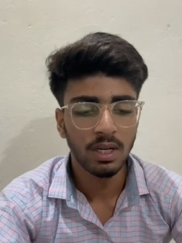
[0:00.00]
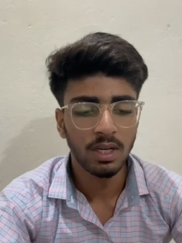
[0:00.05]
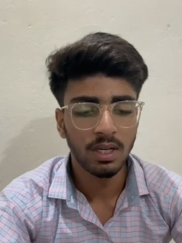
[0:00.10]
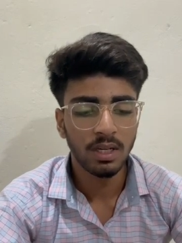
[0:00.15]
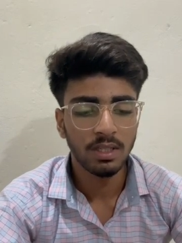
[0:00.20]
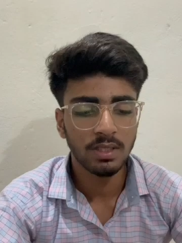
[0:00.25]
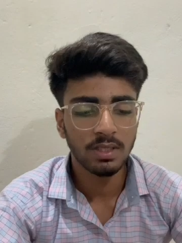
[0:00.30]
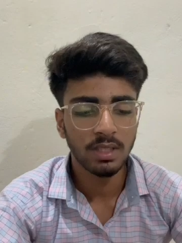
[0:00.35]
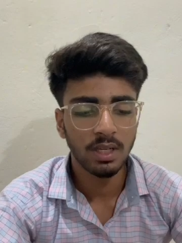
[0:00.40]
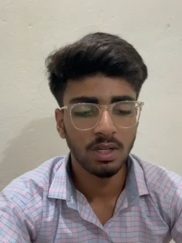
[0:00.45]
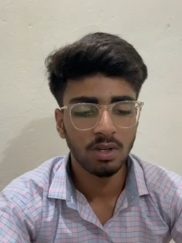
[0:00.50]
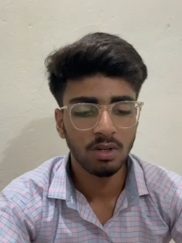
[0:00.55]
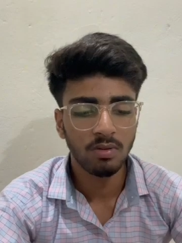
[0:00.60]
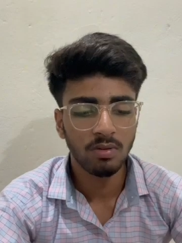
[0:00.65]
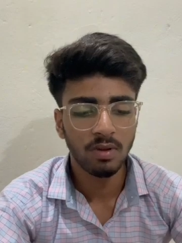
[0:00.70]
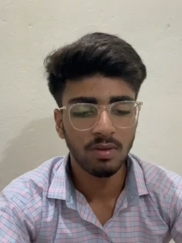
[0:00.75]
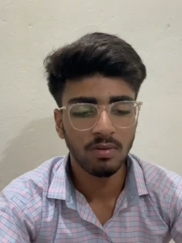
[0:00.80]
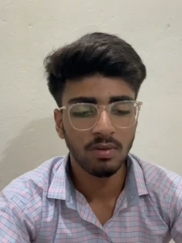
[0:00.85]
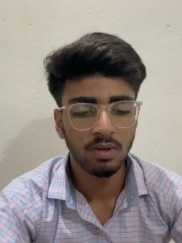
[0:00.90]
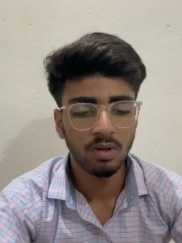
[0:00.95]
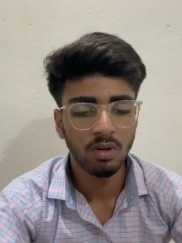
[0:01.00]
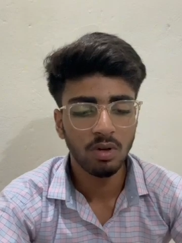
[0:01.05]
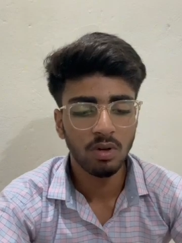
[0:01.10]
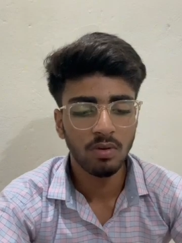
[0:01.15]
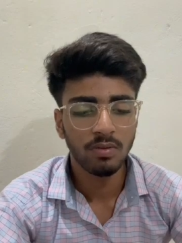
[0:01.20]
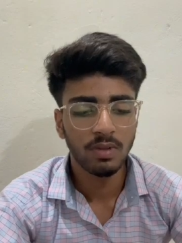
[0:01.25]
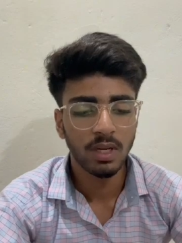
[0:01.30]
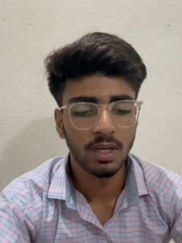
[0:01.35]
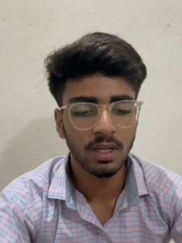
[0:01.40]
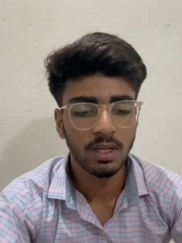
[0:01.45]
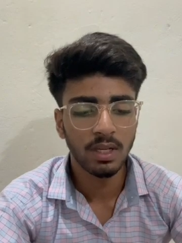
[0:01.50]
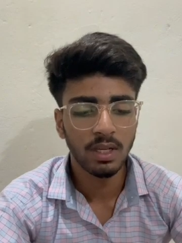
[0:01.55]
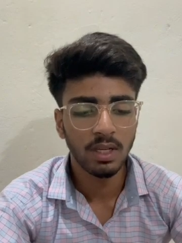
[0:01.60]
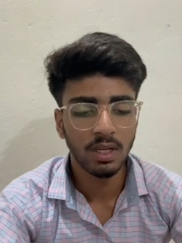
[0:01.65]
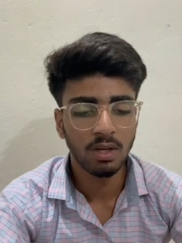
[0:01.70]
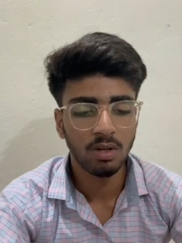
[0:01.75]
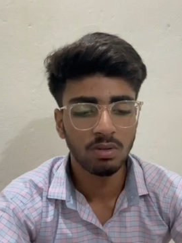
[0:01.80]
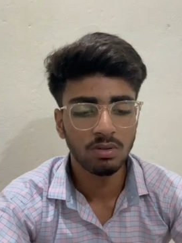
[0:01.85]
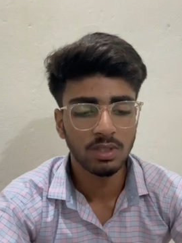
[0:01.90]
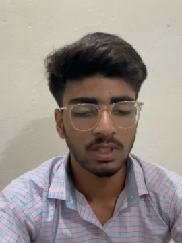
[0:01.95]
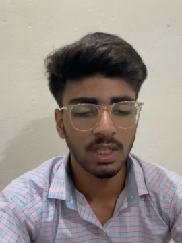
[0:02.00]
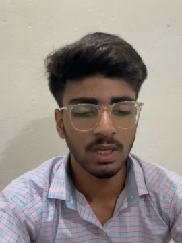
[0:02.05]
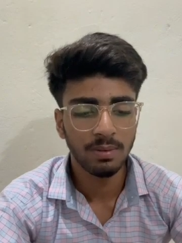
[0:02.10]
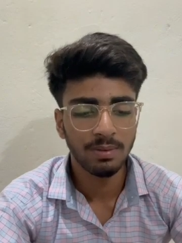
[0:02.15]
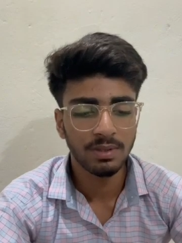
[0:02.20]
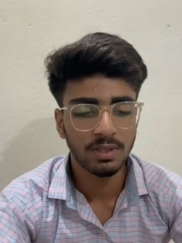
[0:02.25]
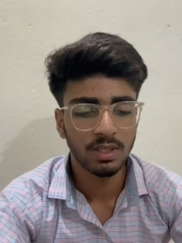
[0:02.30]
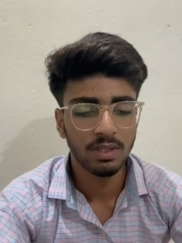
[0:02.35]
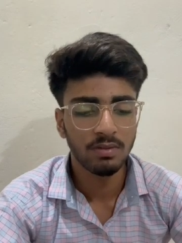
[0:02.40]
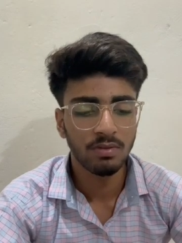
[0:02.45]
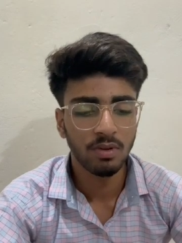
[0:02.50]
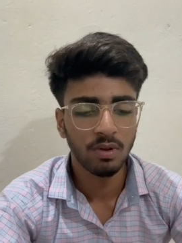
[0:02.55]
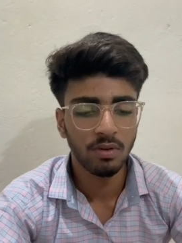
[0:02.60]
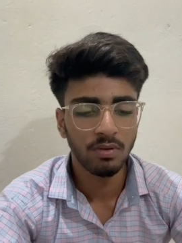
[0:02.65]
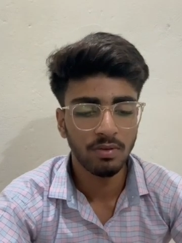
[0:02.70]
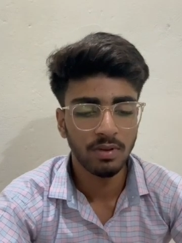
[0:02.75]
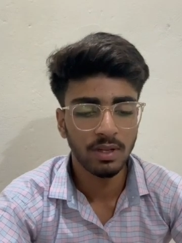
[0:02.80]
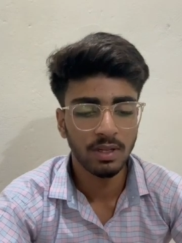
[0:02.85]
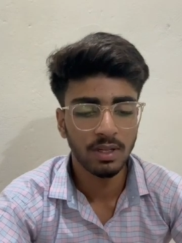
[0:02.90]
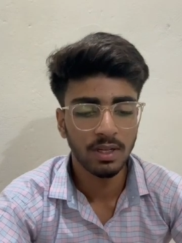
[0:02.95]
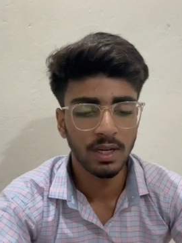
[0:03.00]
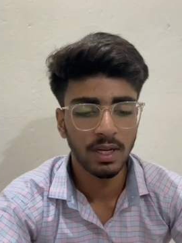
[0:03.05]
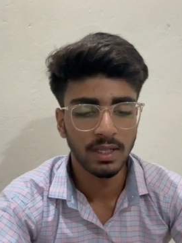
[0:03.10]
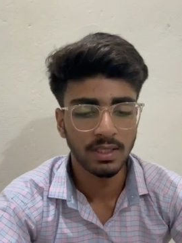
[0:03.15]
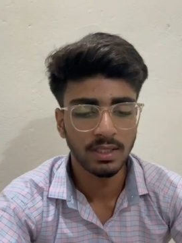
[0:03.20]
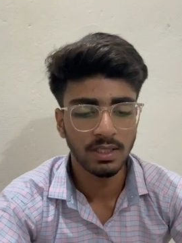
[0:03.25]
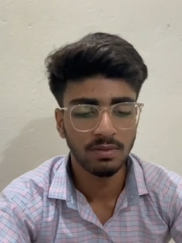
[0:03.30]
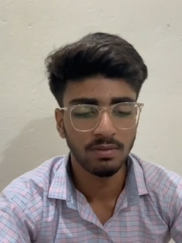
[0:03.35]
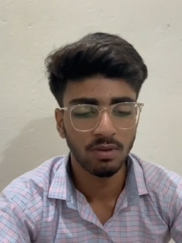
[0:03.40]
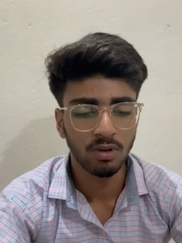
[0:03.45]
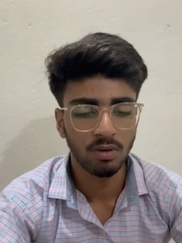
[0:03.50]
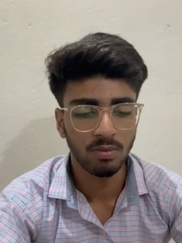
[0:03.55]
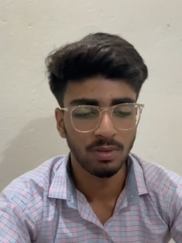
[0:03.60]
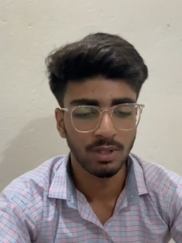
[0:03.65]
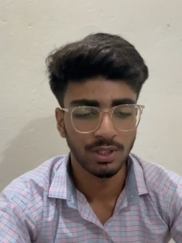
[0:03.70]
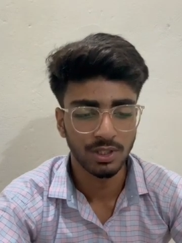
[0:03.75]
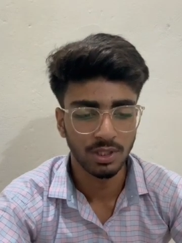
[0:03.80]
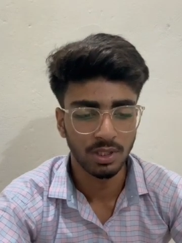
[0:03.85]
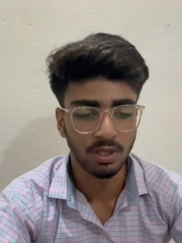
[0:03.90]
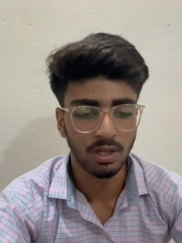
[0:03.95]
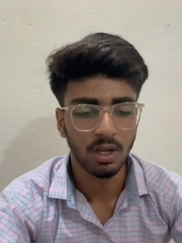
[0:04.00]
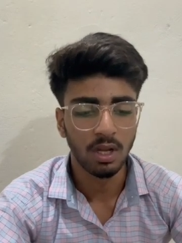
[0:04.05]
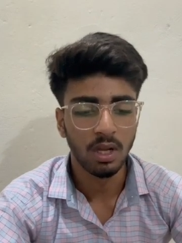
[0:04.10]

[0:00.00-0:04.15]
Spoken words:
Here's an overview of the key concepts involved in galaxy formation.